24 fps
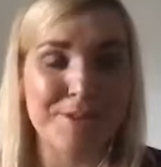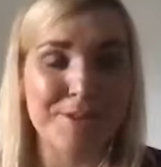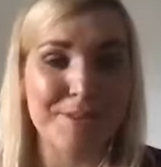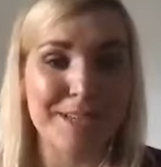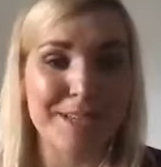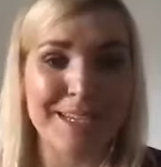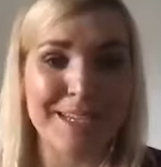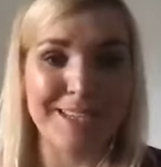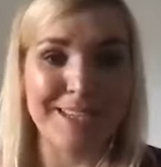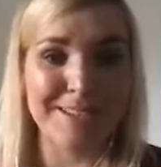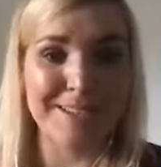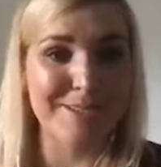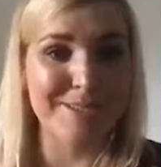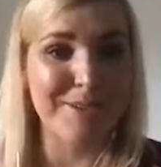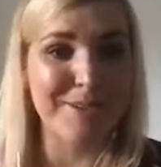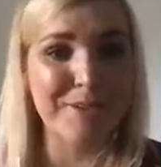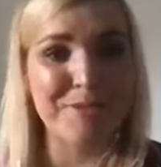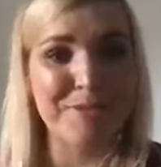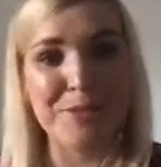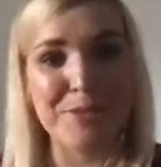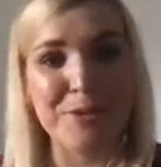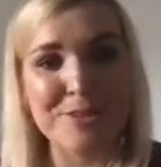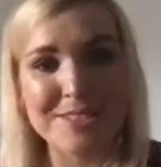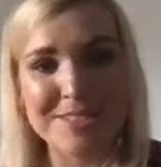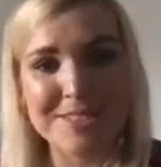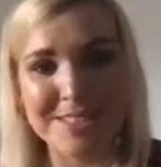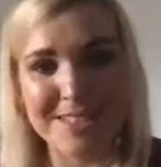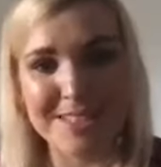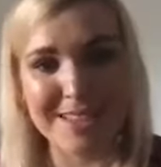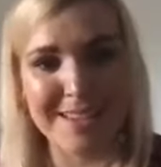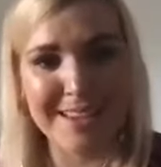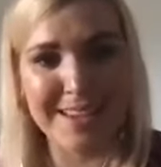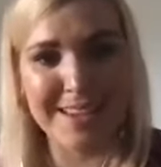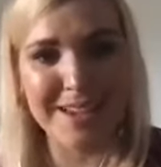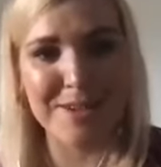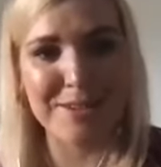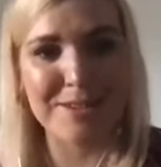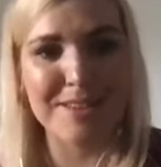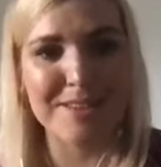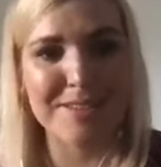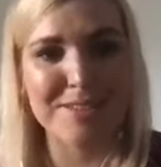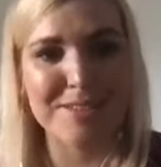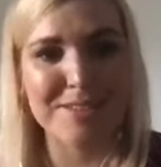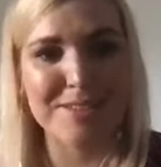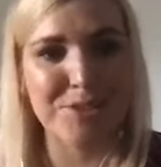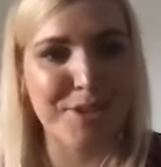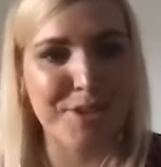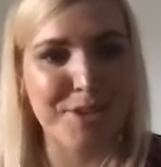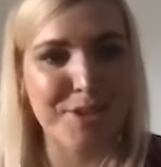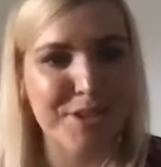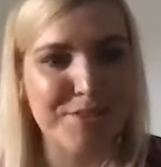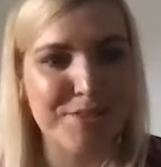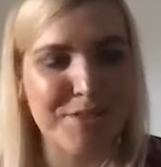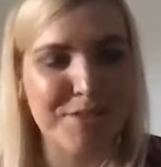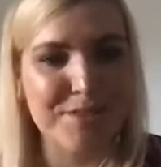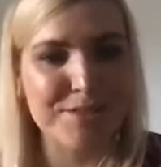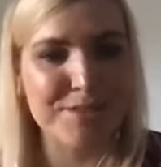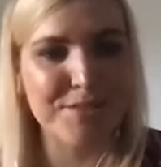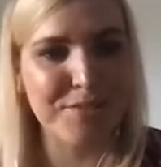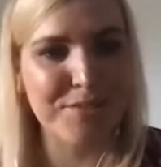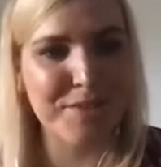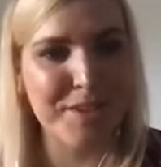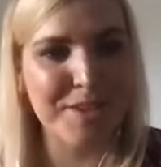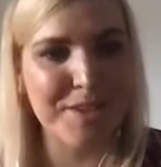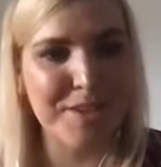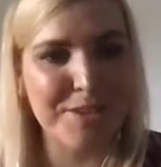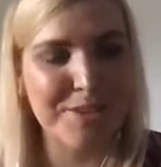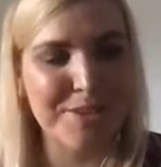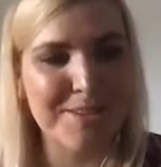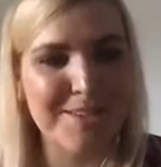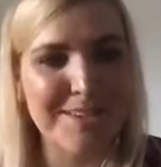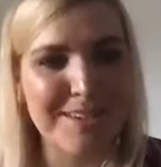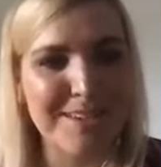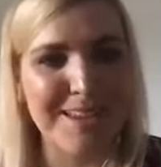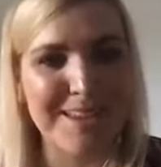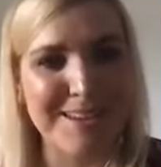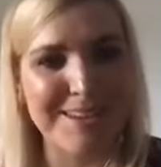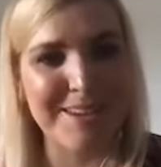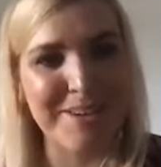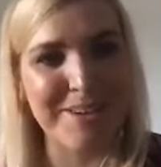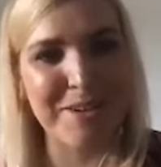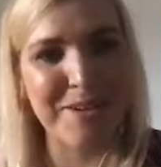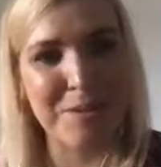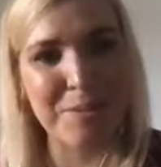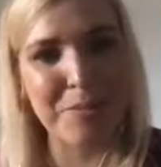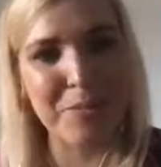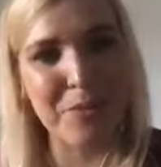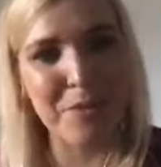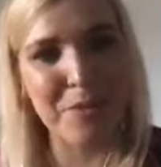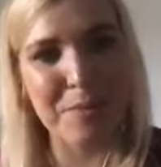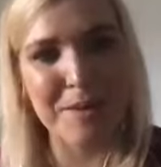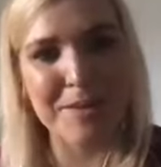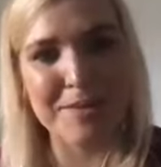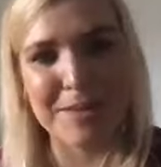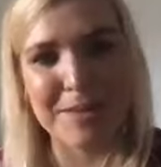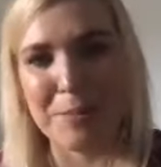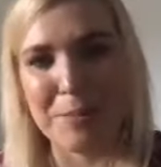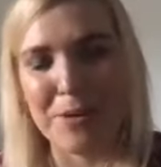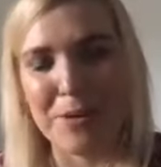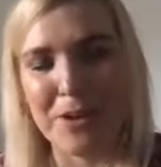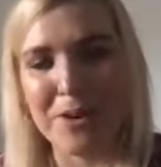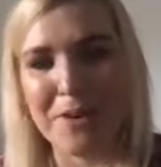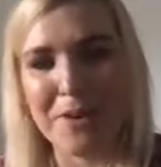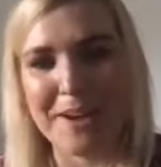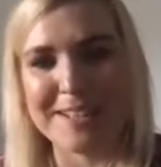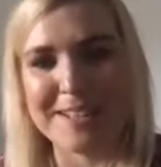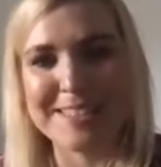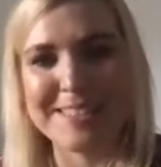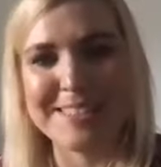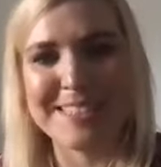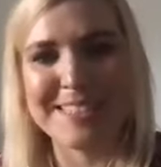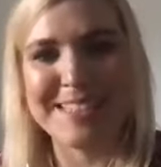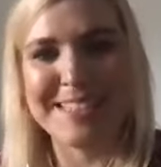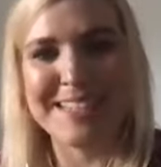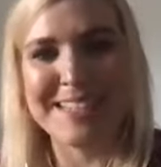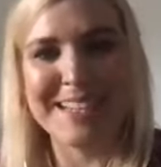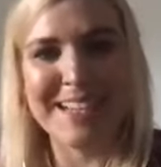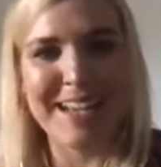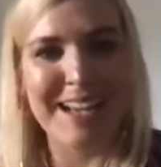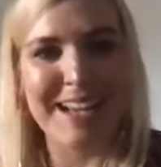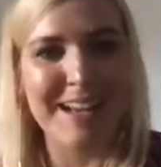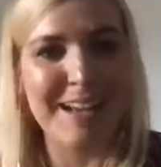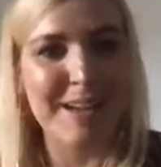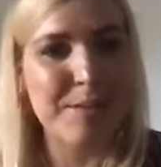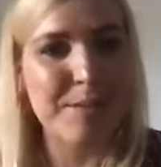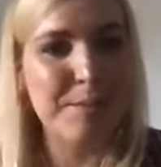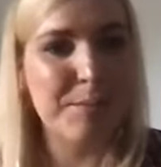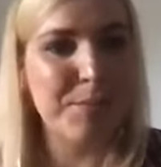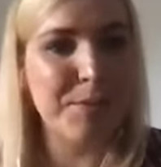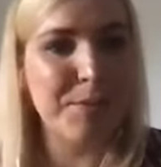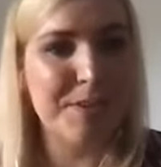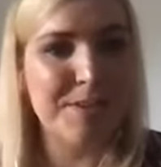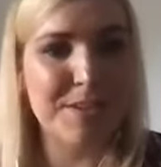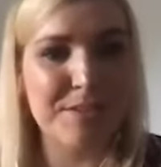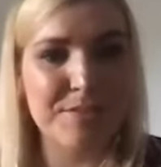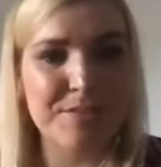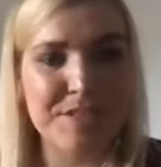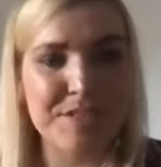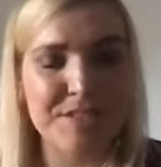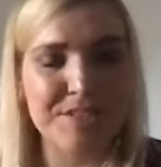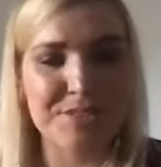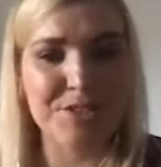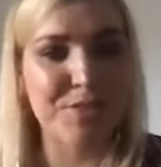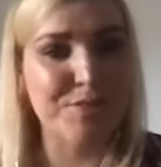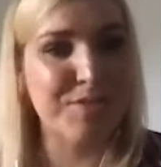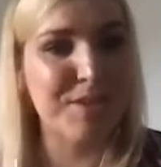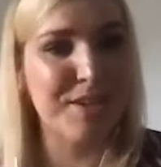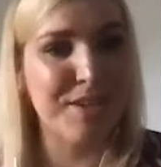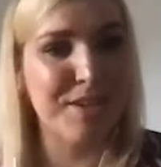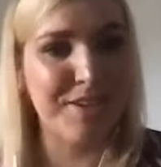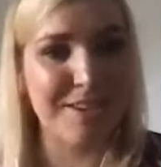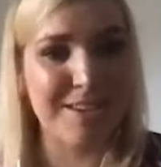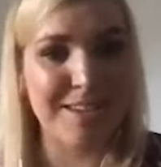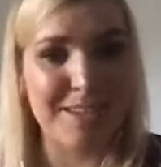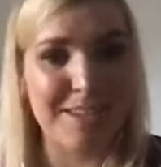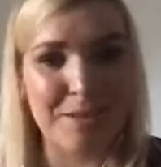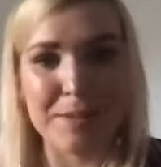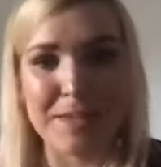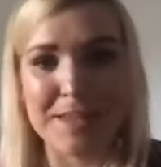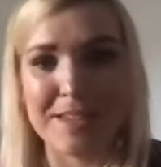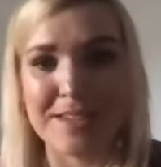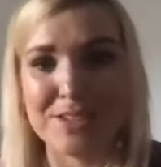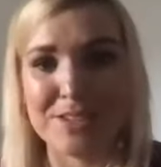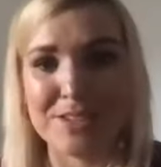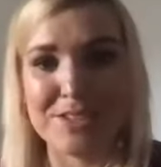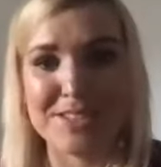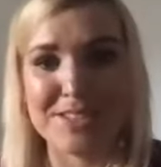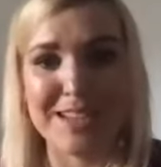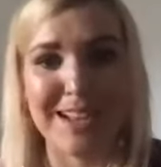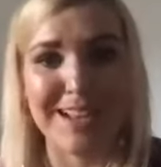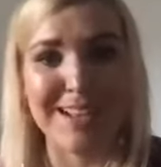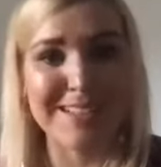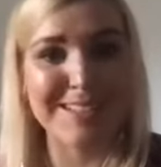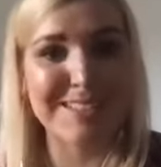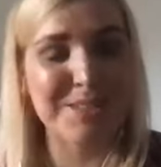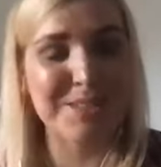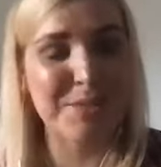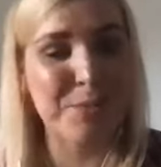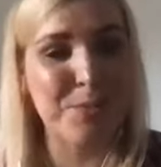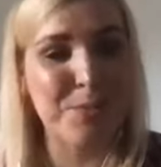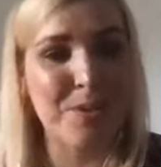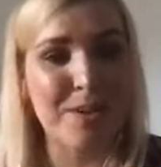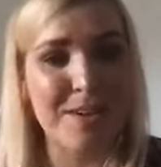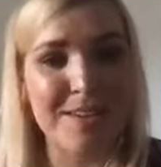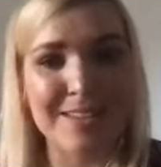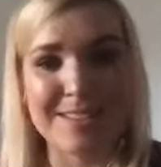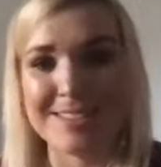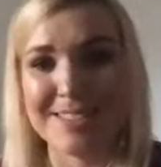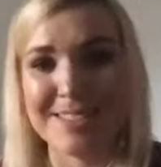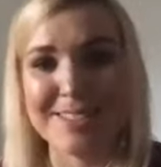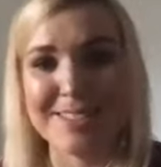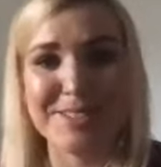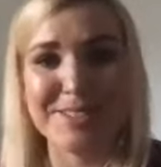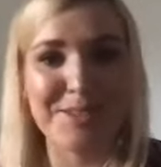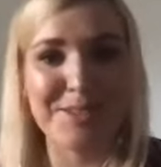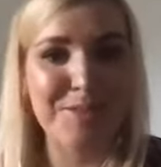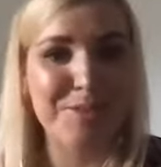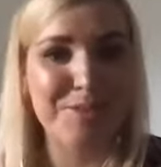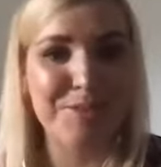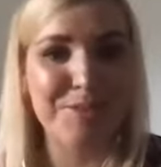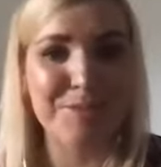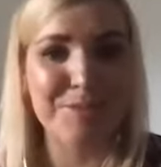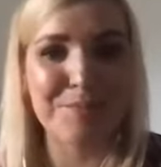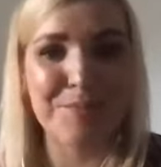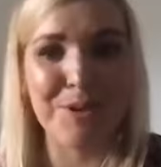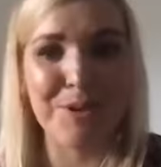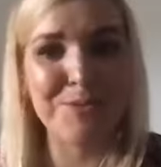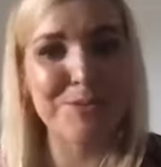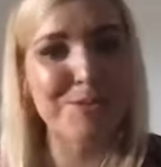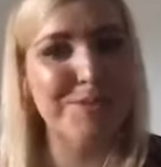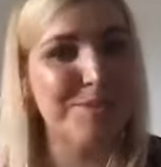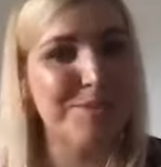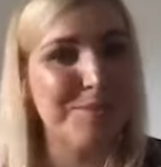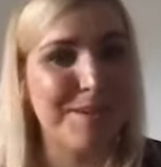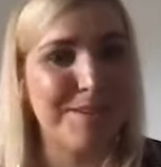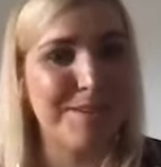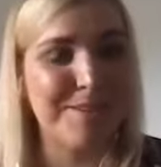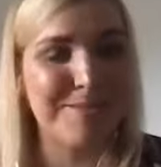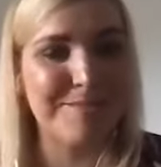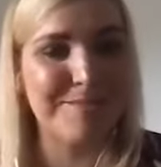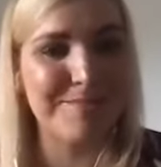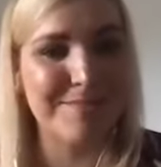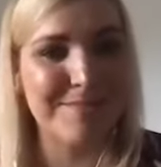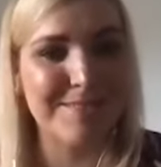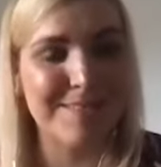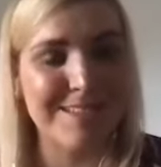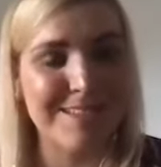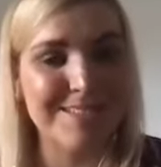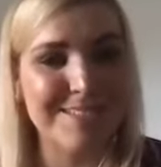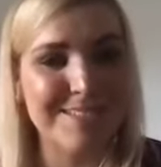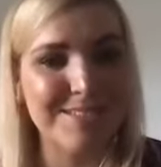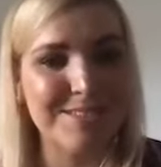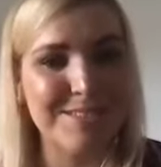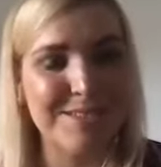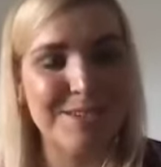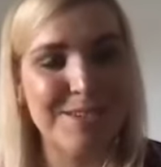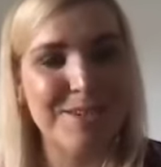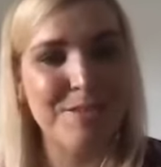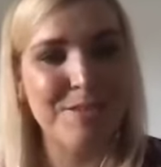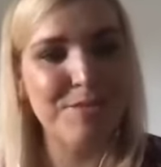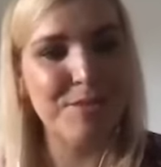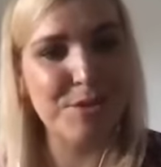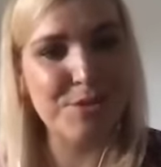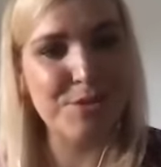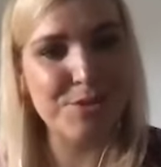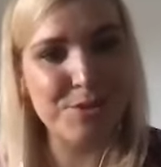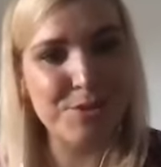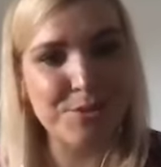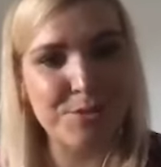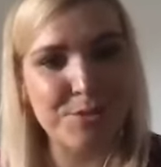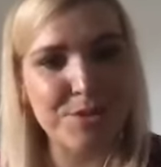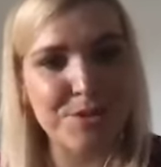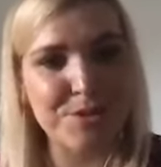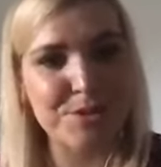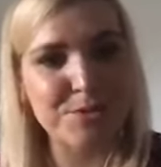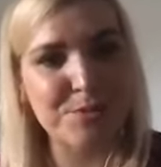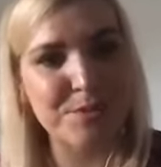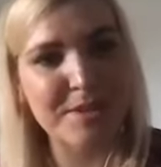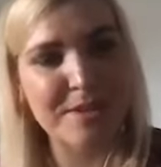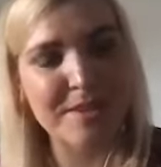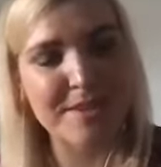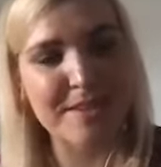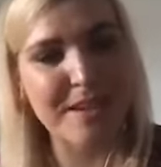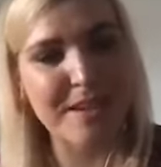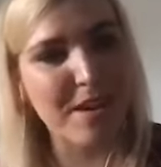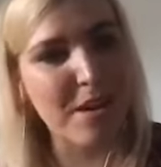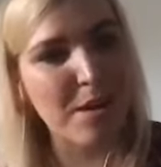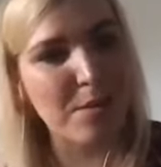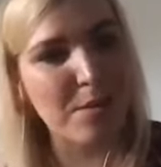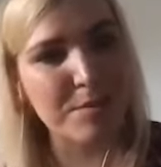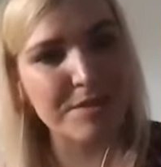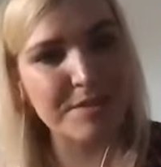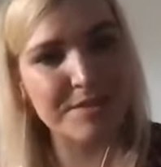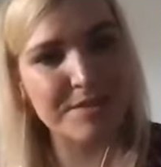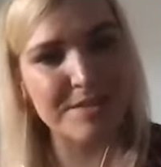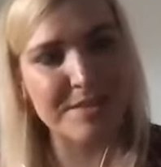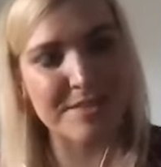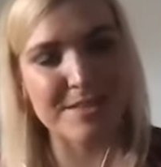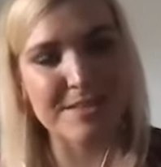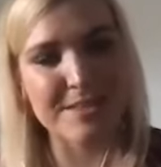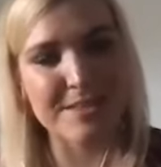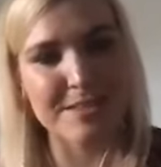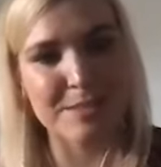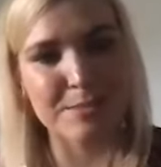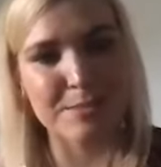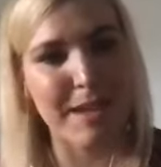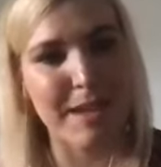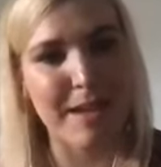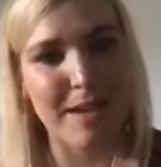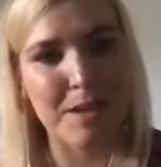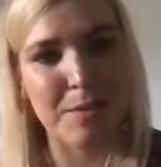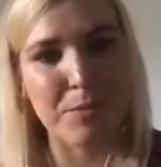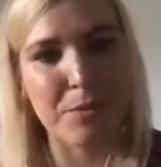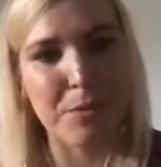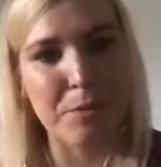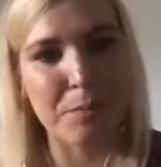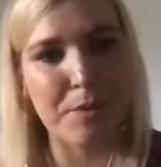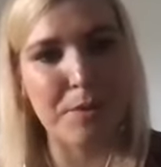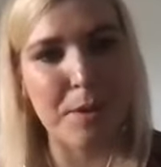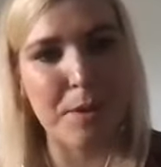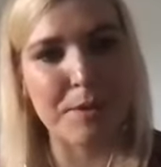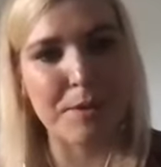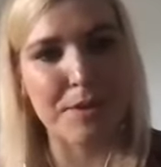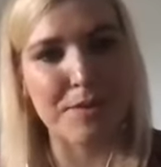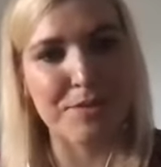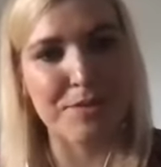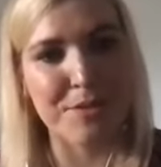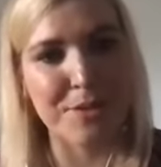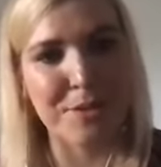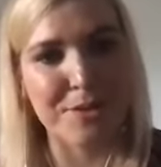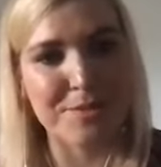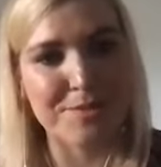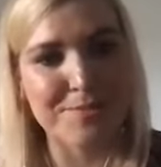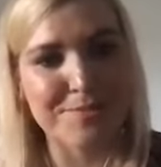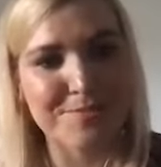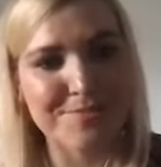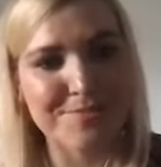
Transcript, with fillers: really looking forward to seeing how this journey evolves for you and, and hearing more about that progress. Um, but I'd love to shift gear a little bit and just ask yeah. what excites you most about this future world where e-commerce is, is playing a more prominent role?